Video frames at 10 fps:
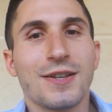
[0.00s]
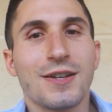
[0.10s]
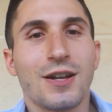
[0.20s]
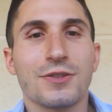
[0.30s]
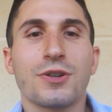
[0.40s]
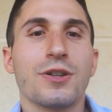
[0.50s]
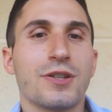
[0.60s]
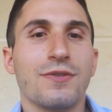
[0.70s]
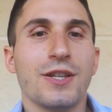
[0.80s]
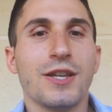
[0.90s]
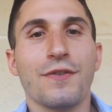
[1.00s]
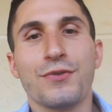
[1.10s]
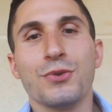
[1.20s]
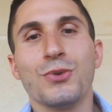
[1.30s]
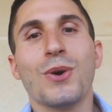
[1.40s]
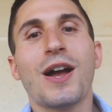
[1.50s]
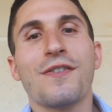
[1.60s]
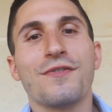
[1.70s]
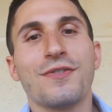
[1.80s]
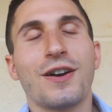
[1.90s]
Alternatively, if you do
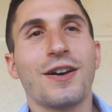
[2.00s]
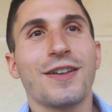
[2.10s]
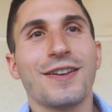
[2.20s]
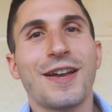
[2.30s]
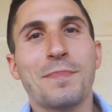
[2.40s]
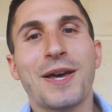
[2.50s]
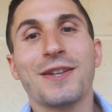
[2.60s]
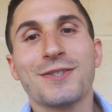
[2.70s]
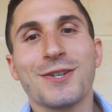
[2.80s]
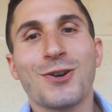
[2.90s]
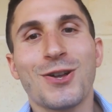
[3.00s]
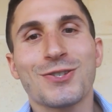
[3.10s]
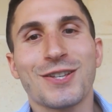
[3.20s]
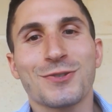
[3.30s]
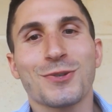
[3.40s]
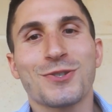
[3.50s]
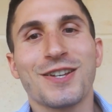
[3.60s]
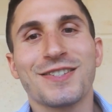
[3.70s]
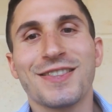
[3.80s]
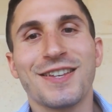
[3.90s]
have a penalty cost
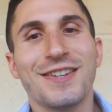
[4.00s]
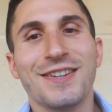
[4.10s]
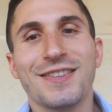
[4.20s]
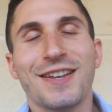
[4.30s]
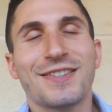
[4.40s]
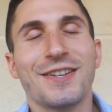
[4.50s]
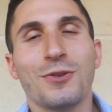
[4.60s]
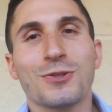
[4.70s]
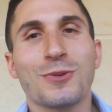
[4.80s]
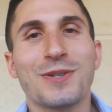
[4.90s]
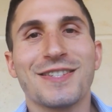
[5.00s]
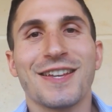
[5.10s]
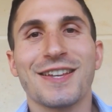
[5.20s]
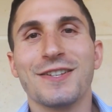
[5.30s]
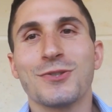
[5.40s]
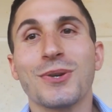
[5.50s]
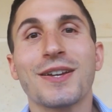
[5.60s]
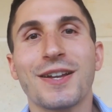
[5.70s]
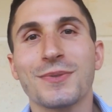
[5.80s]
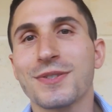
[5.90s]
associated, then that can also be taken into
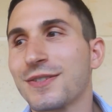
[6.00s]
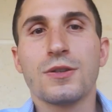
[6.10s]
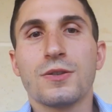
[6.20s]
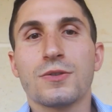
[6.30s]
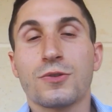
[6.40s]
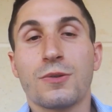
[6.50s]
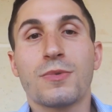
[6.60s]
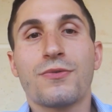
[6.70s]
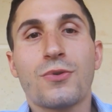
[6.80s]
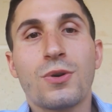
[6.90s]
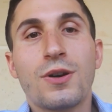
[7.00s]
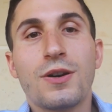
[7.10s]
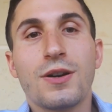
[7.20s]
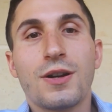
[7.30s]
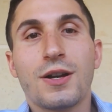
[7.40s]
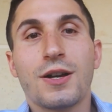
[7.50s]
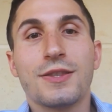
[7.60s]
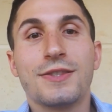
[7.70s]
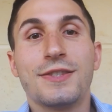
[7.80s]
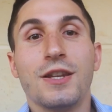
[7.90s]
account. So number 4,
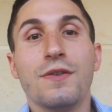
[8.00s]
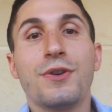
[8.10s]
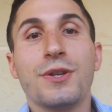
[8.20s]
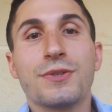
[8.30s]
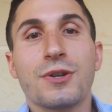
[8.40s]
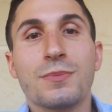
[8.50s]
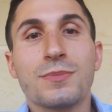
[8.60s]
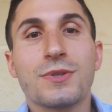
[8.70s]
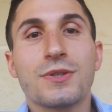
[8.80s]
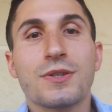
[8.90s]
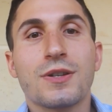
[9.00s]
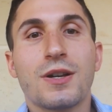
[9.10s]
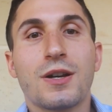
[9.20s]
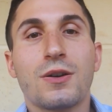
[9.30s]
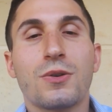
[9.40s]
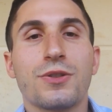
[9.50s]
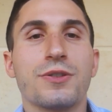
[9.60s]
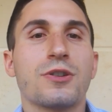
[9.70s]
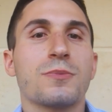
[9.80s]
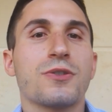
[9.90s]
delivery terms, or the
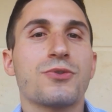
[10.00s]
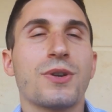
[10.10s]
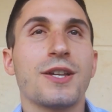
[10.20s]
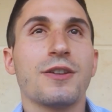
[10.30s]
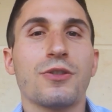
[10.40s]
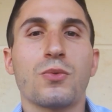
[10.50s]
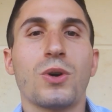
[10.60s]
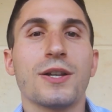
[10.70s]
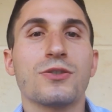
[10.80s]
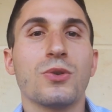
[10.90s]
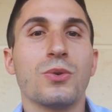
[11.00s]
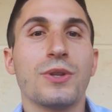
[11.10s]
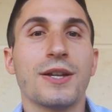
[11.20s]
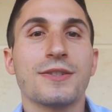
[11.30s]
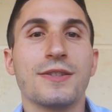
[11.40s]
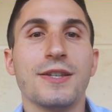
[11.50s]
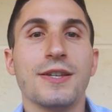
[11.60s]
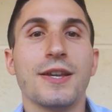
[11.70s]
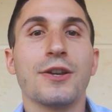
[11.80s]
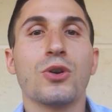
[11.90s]
terms of trade, otherwise known as the
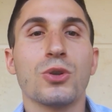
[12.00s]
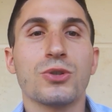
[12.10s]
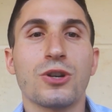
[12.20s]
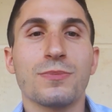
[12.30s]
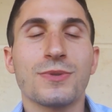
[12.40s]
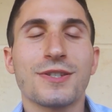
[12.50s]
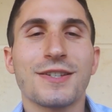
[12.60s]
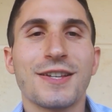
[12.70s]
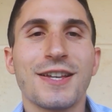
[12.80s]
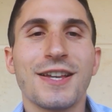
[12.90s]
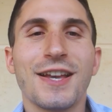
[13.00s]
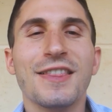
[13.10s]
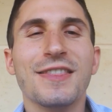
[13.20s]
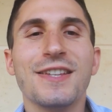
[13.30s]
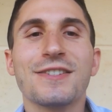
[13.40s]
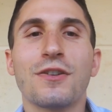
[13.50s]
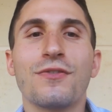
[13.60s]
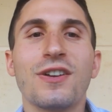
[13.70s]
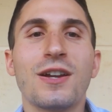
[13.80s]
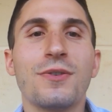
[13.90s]
Incoterms. These are
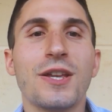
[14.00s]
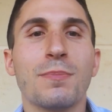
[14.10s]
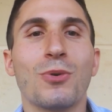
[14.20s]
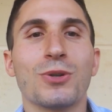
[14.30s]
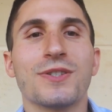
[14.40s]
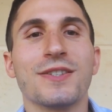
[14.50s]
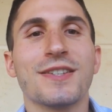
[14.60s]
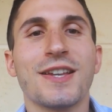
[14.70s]
very important.